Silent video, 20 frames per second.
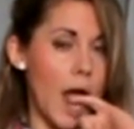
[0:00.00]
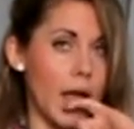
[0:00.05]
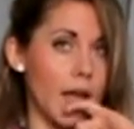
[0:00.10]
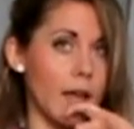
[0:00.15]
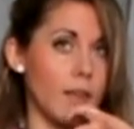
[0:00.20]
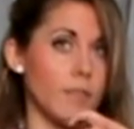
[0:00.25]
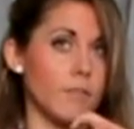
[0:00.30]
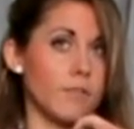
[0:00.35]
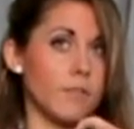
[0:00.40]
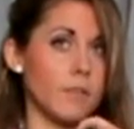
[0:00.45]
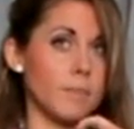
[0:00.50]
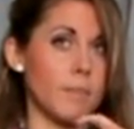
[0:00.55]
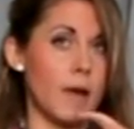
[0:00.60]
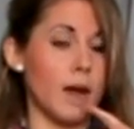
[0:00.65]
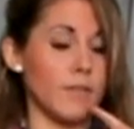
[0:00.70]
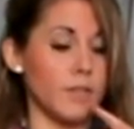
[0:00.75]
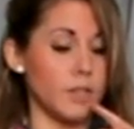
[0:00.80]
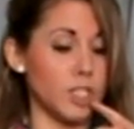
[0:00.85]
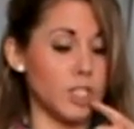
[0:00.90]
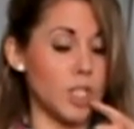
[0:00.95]
in through the
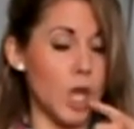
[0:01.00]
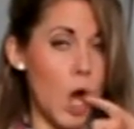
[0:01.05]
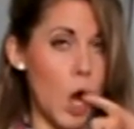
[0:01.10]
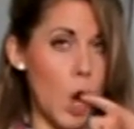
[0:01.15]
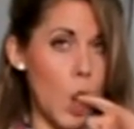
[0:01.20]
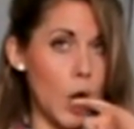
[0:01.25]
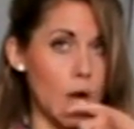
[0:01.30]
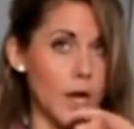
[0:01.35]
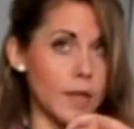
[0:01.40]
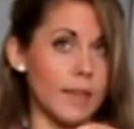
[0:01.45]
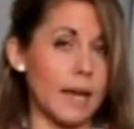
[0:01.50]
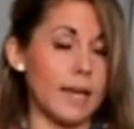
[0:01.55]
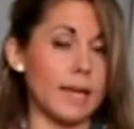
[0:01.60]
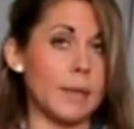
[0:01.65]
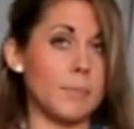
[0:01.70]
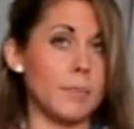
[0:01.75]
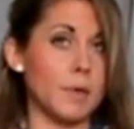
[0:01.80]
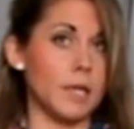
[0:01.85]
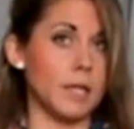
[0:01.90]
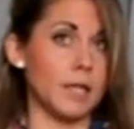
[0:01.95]
mouth and just to hook that
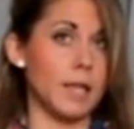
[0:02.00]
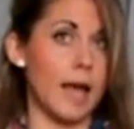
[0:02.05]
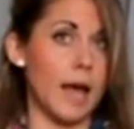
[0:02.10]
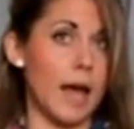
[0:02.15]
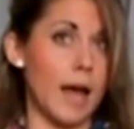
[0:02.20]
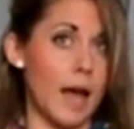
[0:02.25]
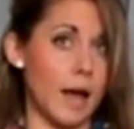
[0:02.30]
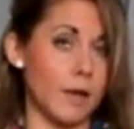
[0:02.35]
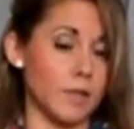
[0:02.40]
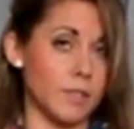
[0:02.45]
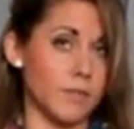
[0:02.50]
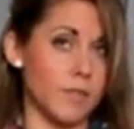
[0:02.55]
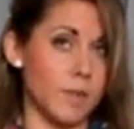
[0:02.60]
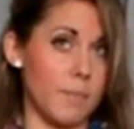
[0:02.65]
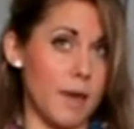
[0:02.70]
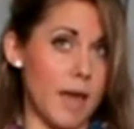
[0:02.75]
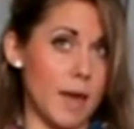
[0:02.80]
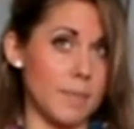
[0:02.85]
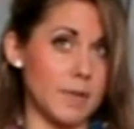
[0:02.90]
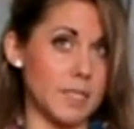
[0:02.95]
nipple out of the
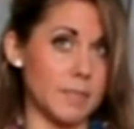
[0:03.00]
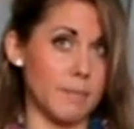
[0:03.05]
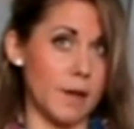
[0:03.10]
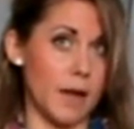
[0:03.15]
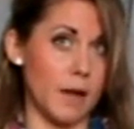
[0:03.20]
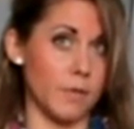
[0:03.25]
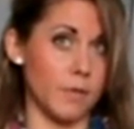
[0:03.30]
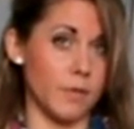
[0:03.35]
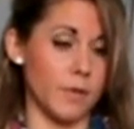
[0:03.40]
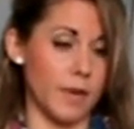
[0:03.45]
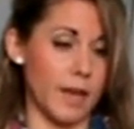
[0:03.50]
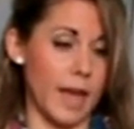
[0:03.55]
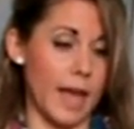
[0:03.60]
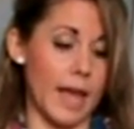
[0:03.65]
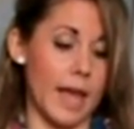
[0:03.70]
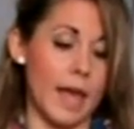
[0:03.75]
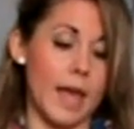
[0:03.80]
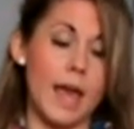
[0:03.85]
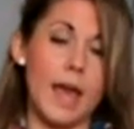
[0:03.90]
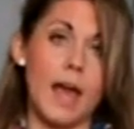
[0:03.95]
baby's mouth,
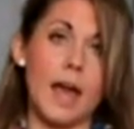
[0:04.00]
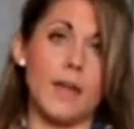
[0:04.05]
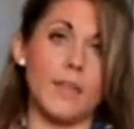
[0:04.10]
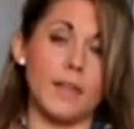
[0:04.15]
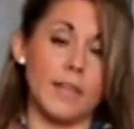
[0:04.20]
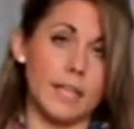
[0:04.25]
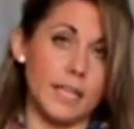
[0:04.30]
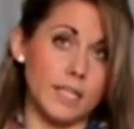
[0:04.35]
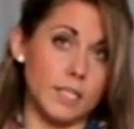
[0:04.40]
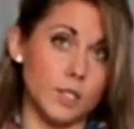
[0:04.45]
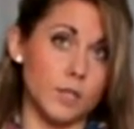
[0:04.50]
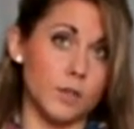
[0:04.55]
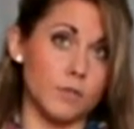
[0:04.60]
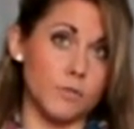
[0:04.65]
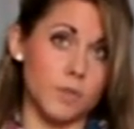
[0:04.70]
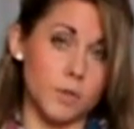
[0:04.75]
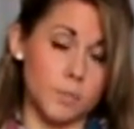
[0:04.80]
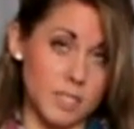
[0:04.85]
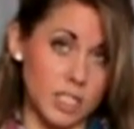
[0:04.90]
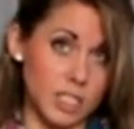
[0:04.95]
okay? And then you need to go
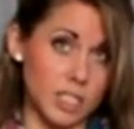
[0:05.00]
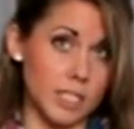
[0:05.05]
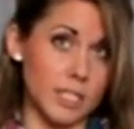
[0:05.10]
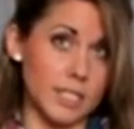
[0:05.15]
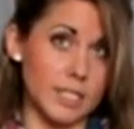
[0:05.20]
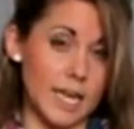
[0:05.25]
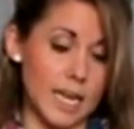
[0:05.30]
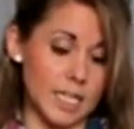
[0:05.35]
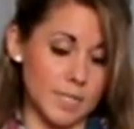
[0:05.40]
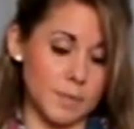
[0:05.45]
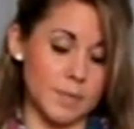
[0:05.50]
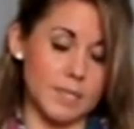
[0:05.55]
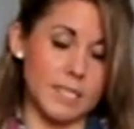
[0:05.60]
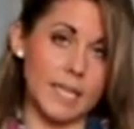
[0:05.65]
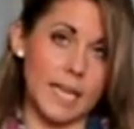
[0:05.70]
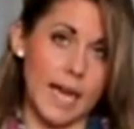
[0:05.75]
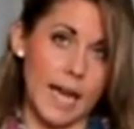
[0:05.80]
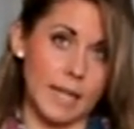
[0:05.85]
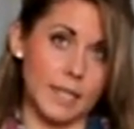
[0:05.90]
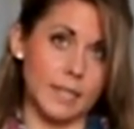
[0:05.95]
through the position attachments
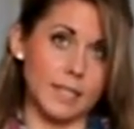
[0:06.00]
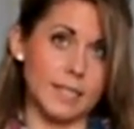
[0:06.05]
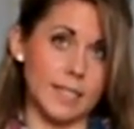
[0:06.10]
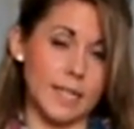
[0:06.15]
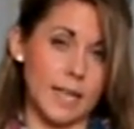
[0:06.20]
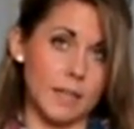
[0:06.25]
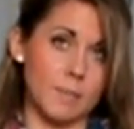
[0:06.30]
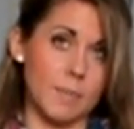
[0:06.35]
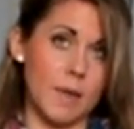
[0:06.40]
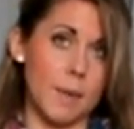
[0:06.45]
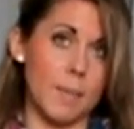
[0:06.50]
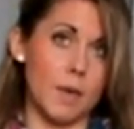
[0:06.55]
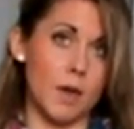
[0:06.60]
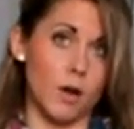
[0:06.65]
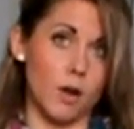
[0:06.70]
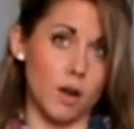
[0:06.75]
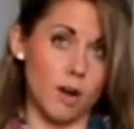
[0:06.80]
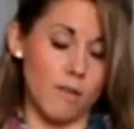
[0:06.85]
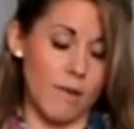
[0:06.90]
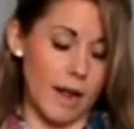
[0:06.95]
again to get the baby
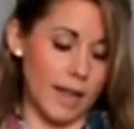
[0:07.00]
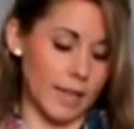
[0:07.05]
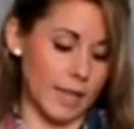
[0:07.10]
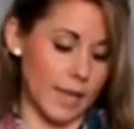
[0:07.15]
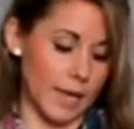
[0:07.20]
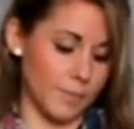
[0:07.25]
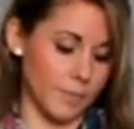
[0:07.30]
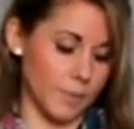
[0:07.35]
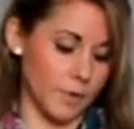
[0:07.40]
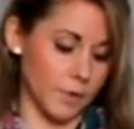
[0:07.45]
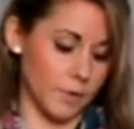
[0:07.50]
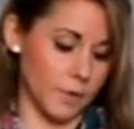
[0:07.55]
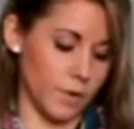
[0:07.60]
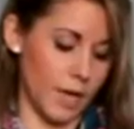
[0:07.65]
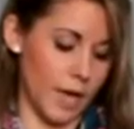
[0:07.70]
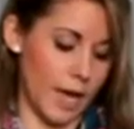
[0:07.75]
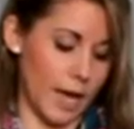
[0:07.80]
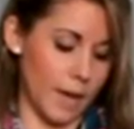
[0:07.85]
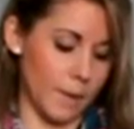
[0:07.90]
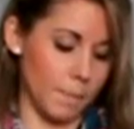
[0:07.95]
on correctly,
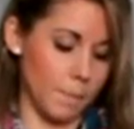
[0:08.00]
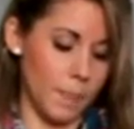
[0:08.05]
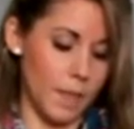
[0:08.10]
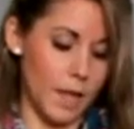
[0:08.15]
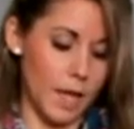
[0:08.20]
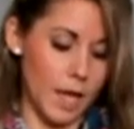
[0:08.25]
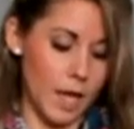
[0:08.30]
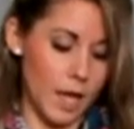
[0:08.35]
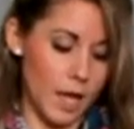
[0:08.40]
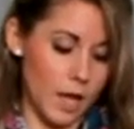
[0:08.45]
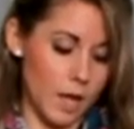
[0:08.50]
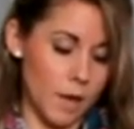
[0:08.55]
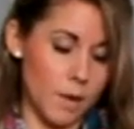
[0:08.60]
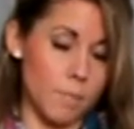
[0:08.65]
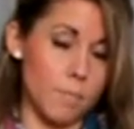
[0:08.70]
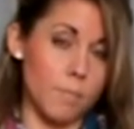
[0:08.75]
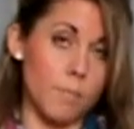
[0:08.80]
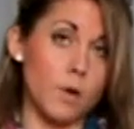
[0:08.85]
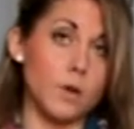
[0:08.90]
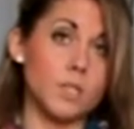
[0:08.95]
okay?
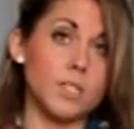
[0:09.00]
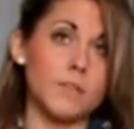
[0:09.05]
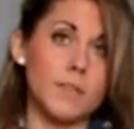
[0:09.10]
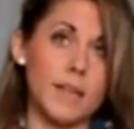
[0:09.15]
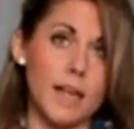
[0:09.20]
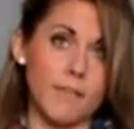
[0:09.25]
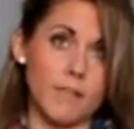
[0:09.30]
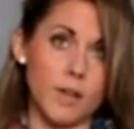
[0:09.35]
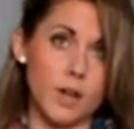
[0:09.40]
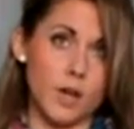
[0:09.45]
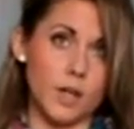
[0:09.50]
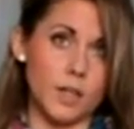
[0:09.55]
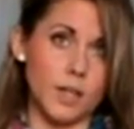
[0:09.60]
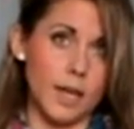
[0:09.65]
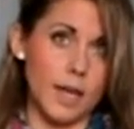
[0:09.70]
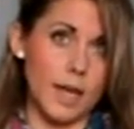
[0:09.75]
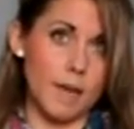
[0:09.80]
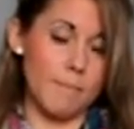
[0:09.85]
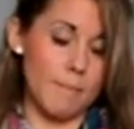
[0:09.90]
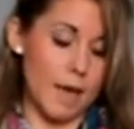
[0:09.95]
Most of the
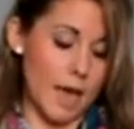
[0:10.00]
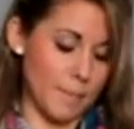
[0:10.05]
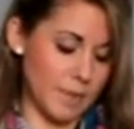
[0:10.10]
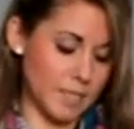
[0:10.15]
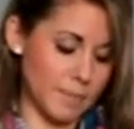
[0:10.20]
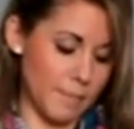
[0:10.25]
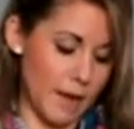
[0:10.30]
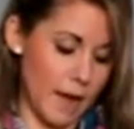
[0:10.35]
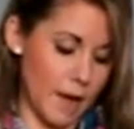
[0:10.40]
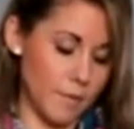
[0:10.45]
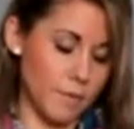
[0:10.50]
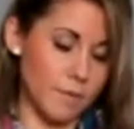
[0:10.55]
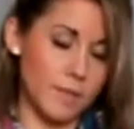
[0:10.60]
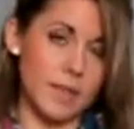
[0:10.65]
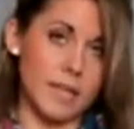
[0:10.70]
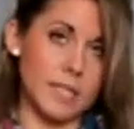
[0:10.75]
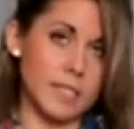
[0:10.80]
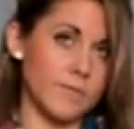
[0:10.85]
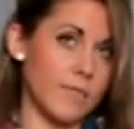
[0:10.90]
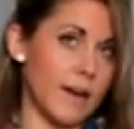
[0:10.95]
areola in baby's
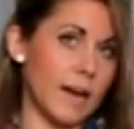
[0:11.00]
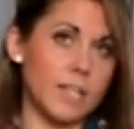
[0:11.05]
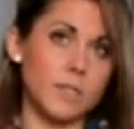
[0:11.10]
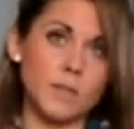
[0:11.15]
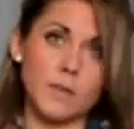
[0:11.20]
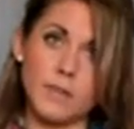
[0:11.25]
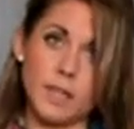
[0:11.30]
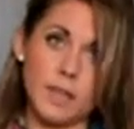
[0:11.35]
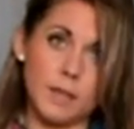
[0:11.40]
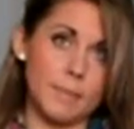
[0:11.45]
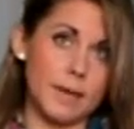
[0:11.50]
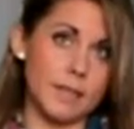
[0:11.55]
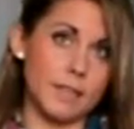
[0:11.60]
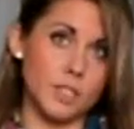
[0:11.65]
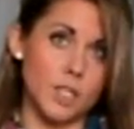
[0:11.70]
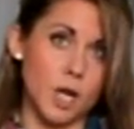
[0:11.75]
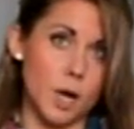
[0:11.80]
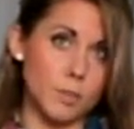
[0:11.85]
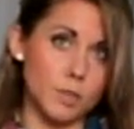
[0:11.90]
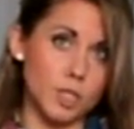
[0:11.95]
mouth, it's fine to have a little bit of
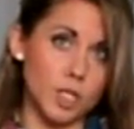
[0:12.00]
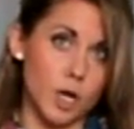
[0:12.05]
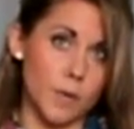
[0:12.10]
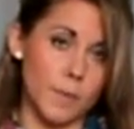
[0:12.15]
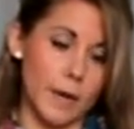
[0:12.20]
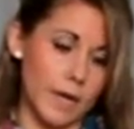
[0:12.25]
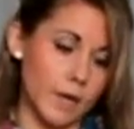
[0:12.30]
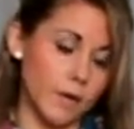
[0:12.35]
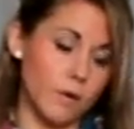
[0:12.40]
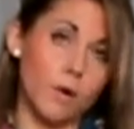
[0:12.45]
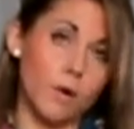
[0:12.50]
the top showing